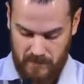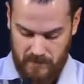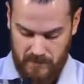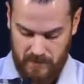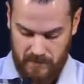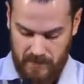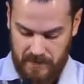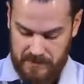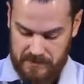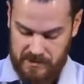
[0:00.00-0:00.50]

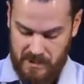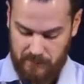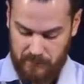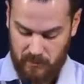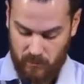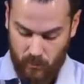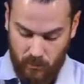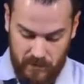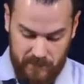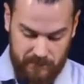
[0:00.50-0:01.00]
And in chapter
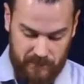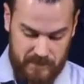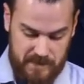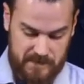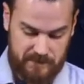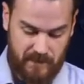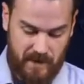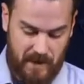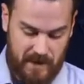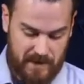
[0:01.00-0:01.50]
1, verse
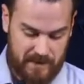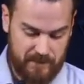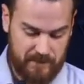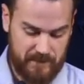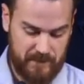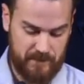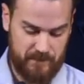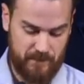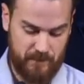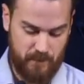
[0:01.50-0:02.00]
5,
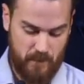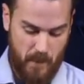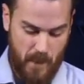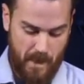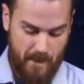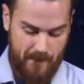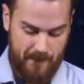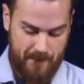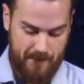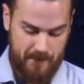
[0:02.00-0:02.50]

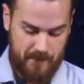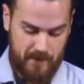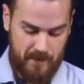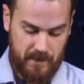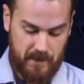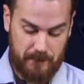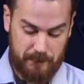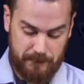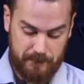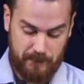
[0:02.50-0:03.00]

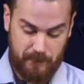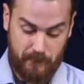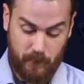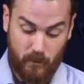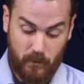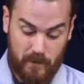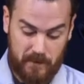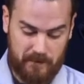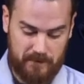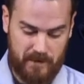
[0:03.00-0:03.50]
and
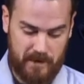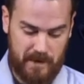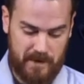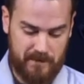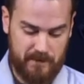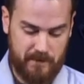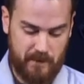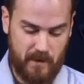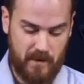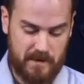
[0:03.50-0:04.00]
4 and
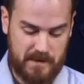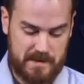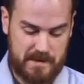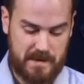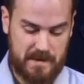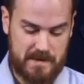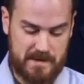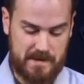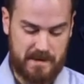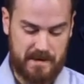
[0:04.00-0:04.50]
5, Paul
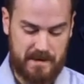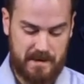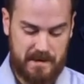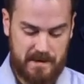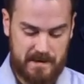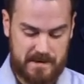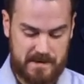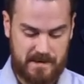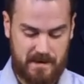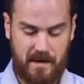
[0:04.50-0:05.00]
says that
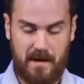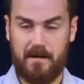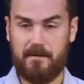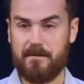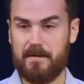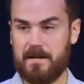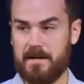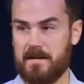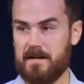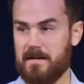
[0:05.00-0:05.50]
he is
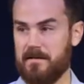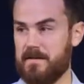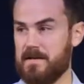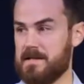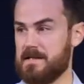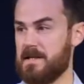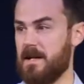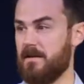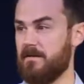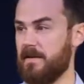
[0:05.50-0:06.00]
confident of the
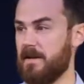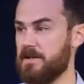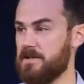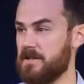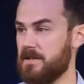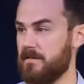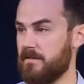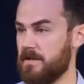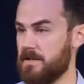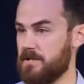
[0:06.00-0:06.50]

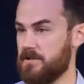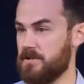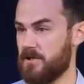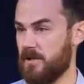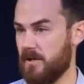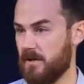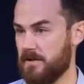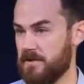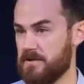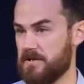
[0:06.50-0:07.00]
salvation of this
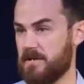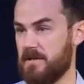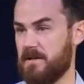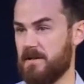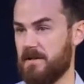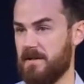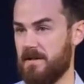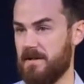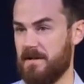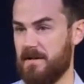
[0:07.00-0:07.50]
church
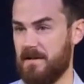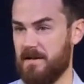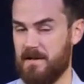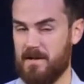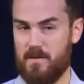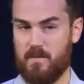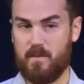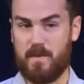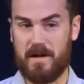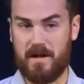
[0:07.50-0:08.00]

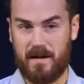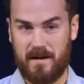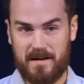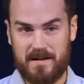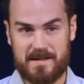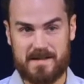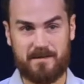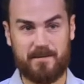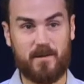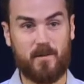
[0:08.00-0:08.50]

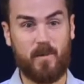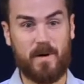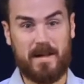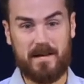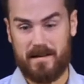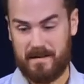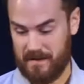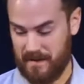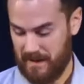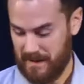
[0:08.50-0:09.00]
because of the way
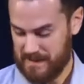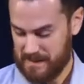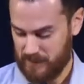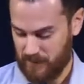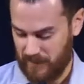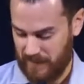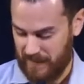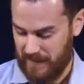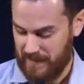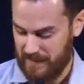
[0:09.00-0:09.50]
that the gospel
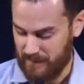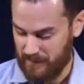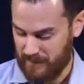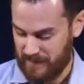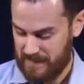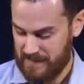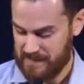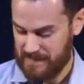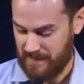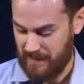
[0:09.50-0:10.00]
came.
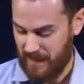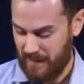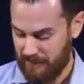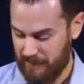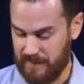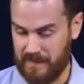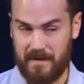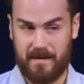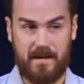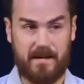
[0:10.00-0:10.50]
He is
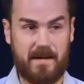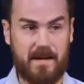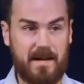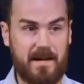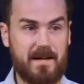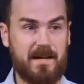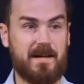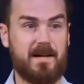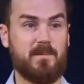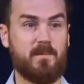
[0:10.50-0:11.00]
confident that
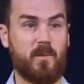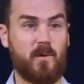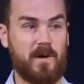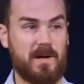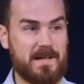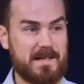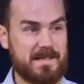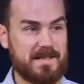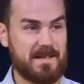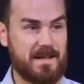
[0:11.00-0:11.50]
they
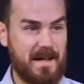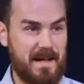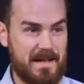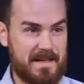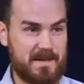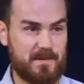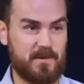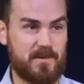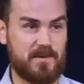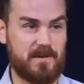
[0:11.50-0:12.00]
embrace the
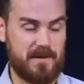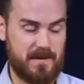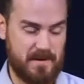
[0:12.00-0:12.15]
gospel.